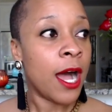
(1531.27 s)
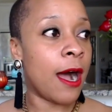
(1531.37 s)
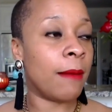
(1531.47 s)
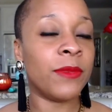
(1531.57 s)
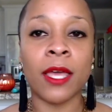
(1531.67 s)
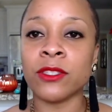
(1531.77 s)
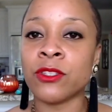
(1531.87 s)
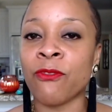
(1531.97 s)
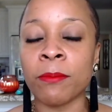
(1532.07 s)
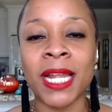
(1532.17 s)

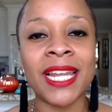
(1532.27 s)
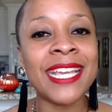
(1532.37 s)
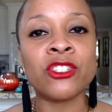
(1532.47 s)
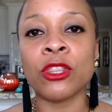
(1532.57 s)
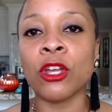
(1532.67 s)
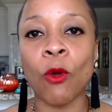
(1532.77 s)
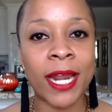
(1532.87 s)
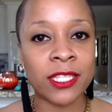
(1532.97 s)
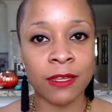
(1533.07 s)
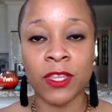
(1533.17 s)
from the least to the
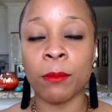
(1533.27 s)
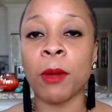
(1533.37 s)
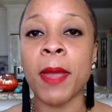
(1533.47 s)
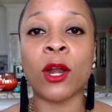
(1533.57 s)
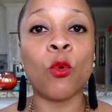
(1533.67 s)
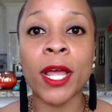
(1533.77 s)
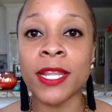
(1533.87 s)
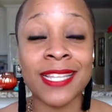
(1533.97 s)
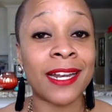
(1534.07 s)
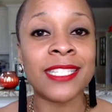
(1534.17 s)
greatest of them, no matter what,
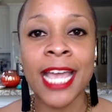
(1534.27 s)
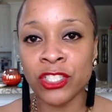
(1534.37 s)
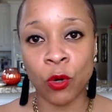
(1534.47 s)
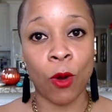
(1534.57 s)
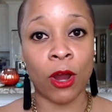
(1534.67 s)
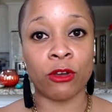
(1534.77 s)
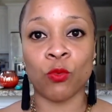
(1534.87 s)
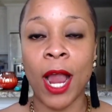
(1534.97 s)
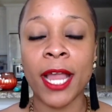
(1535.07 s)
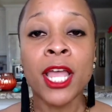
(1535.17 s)
the sanitation workers,
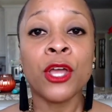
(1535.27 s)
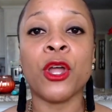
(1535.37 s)
right?